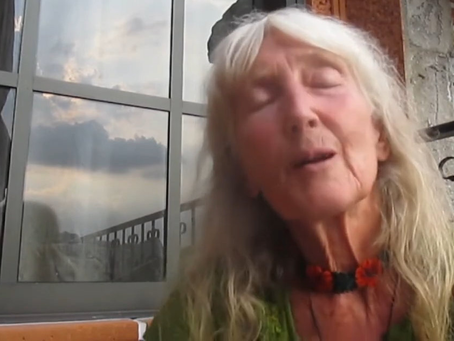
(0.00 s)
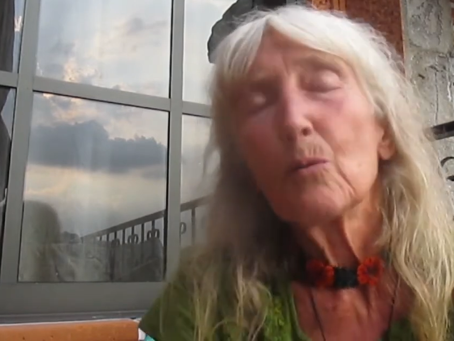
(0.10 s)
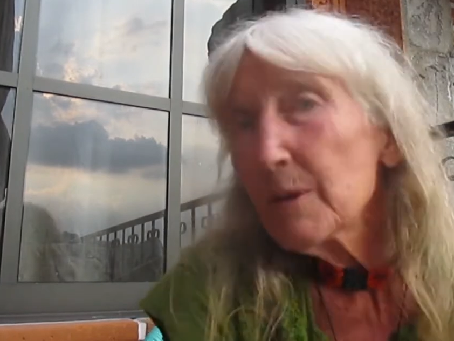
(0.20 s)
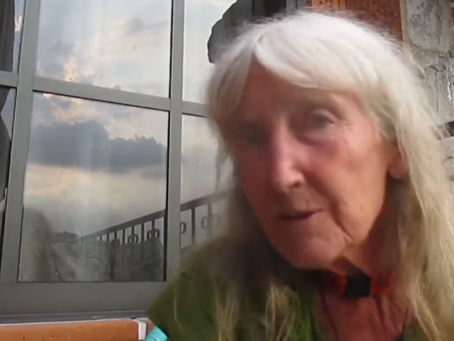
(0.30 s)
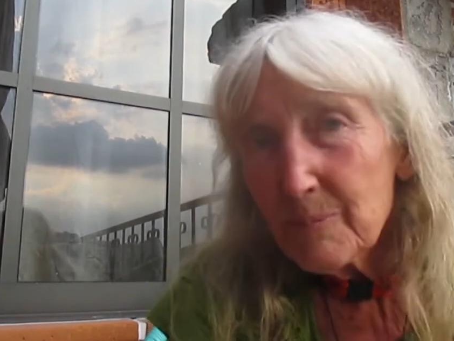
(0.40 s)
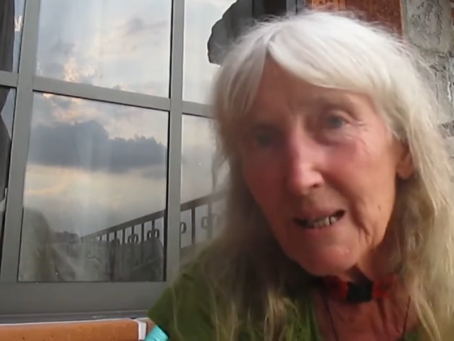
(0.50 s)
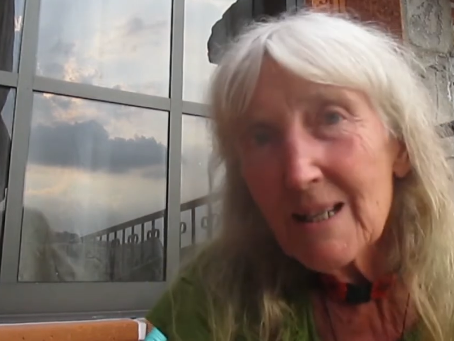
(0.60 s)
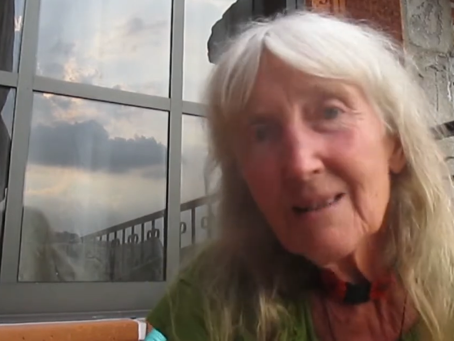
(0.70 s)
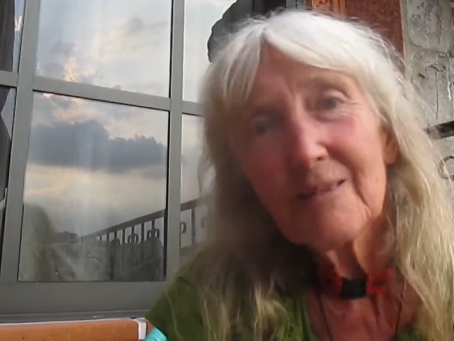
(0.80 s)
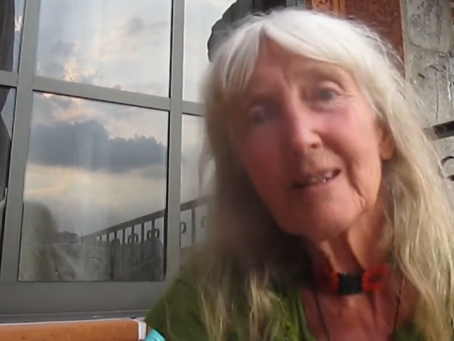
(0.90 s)
with
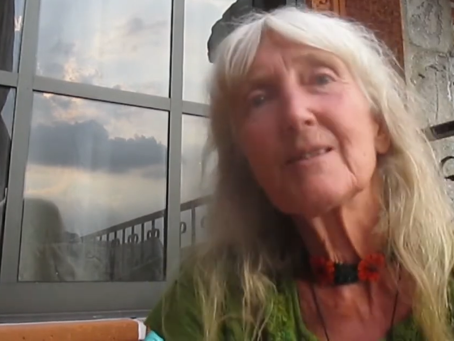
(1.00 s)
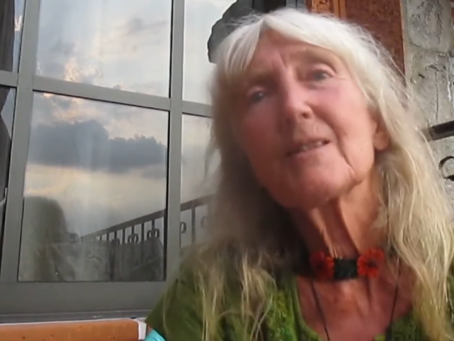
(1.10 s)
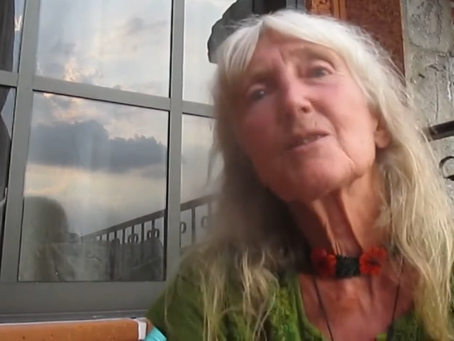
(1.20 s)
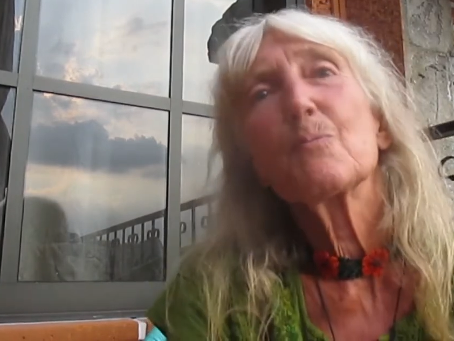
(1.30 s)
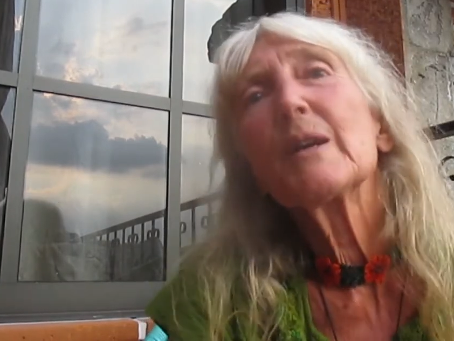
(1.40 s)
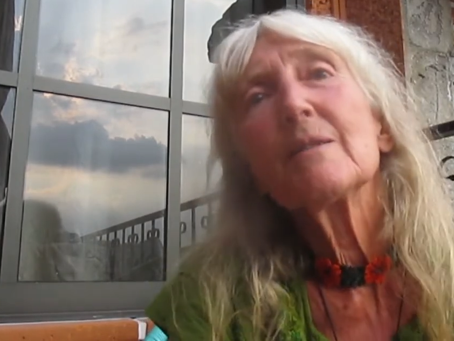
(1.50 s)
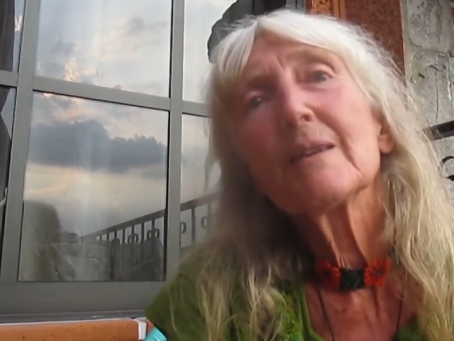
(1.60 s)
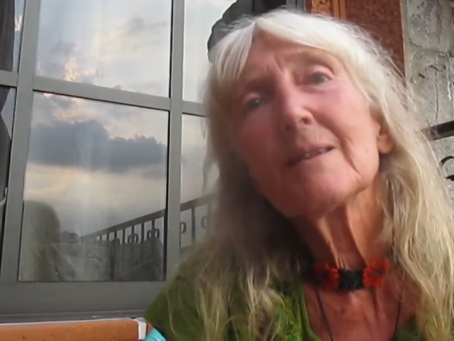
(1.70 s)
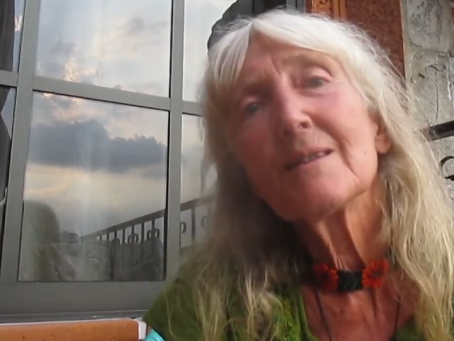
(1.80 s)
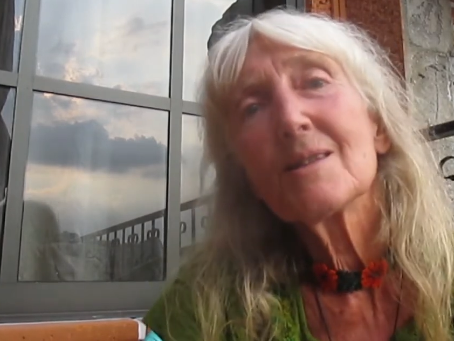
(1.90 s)
me, that
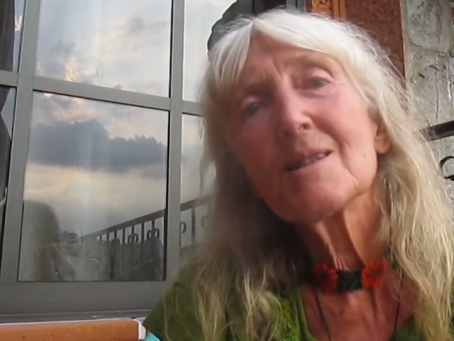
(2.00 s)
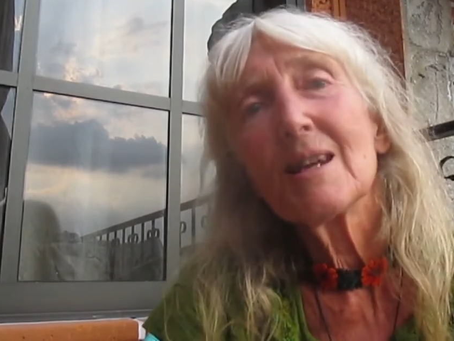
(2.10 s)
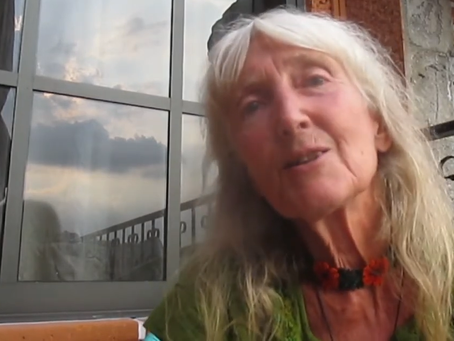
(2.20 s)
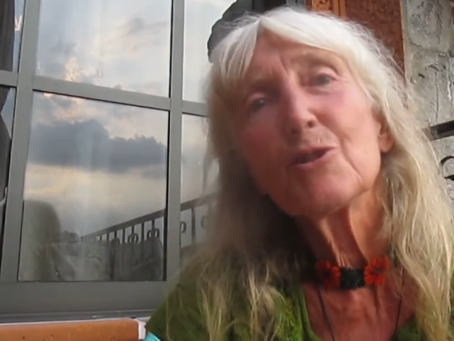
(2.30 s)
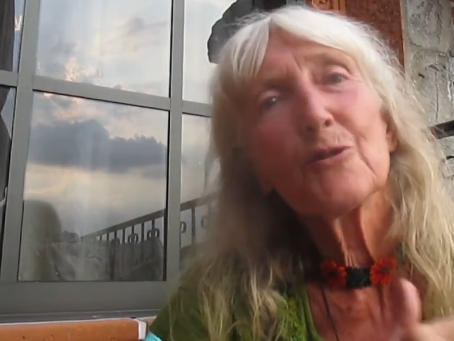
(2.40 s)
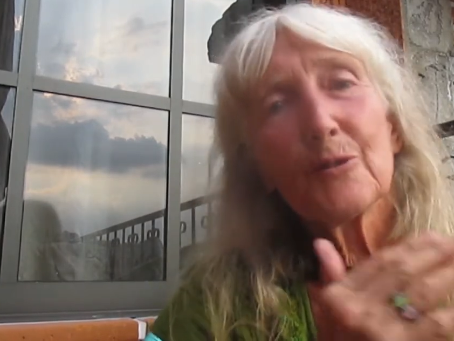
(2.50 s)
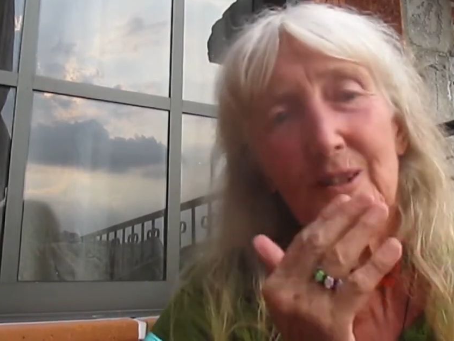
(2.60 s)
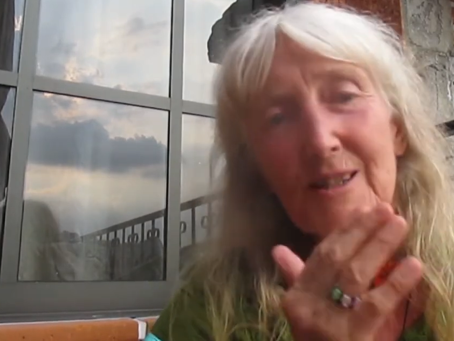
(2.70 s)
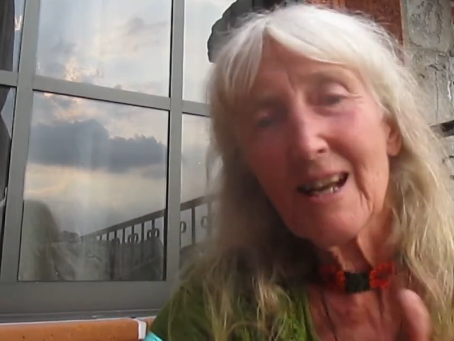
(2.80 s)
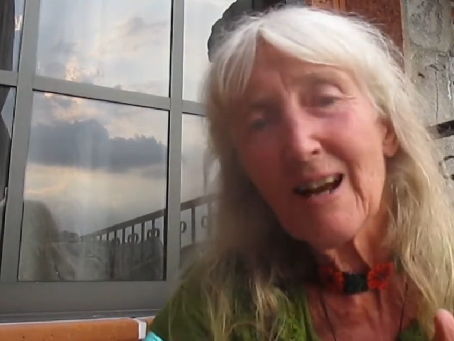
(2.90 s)
experience, into
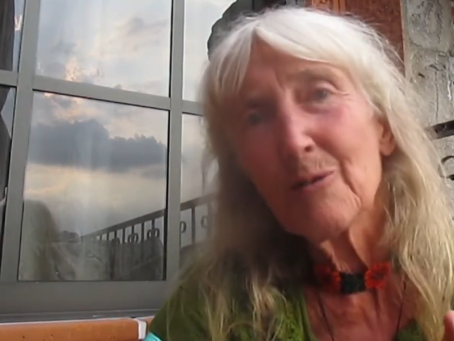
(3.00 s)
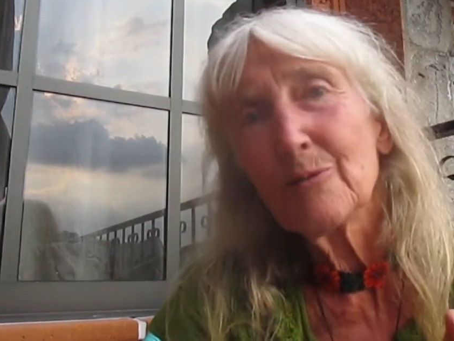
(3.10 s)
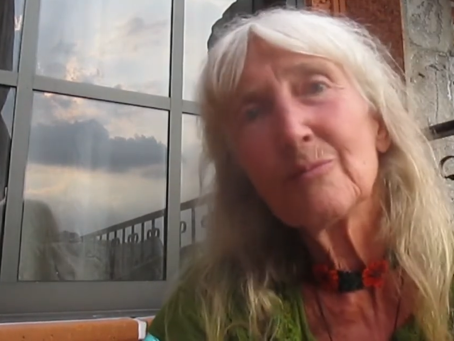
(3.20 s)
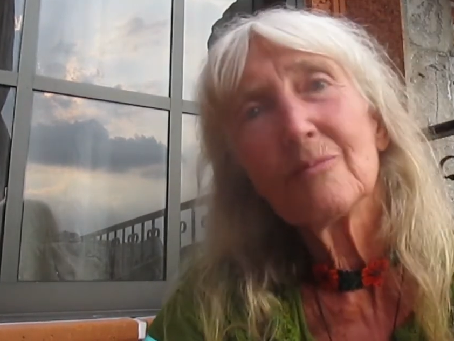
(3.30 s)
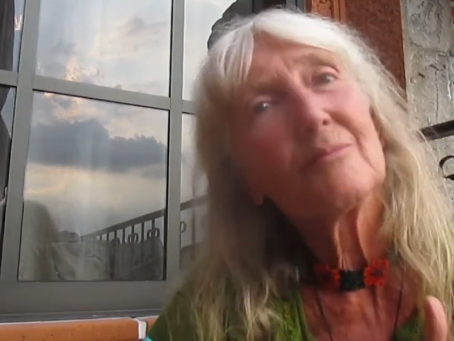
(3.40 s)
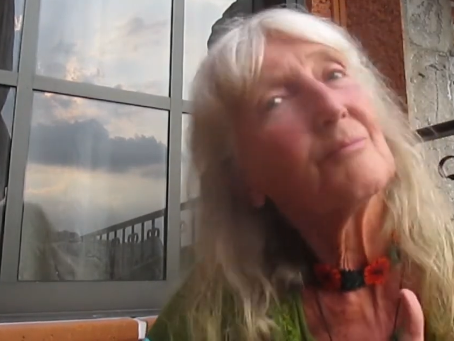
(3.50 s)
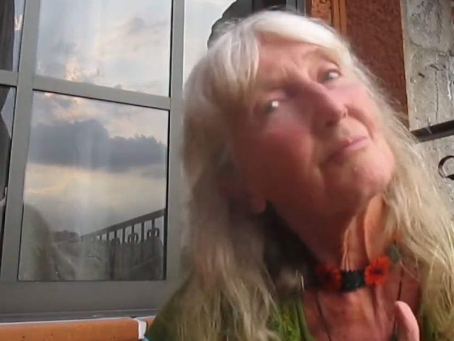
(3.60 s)
the town